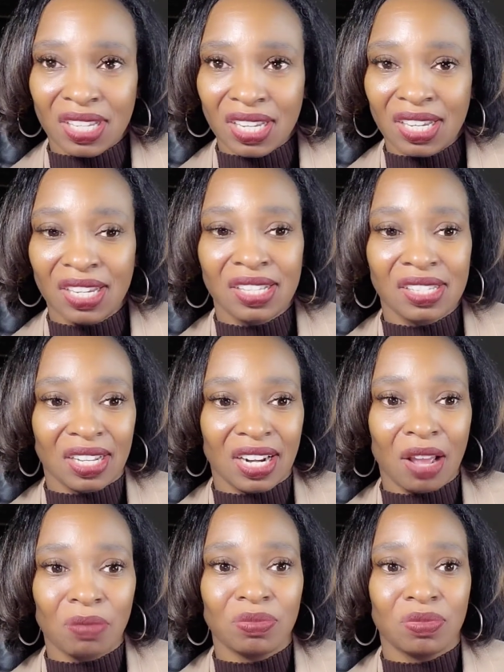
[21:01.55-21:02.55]
kids and
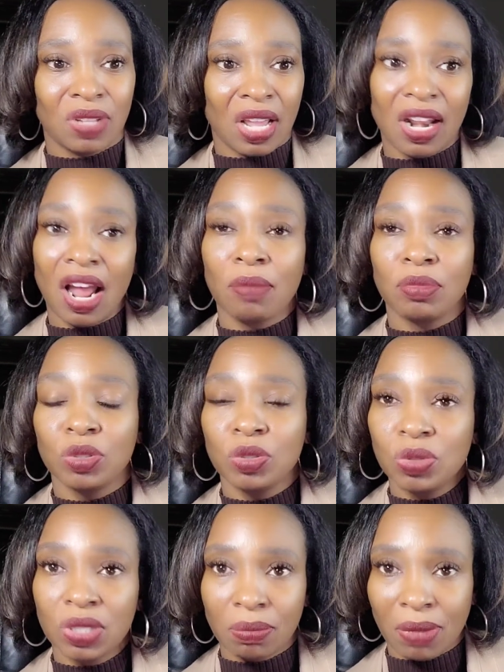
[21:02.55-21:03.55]
I'm
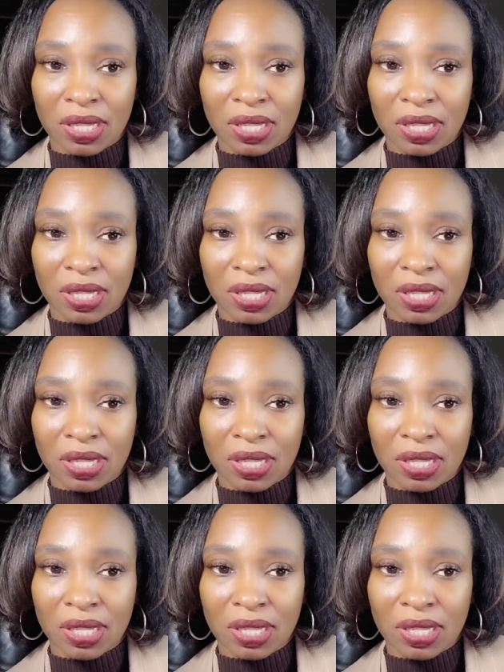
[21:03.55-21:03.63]
losing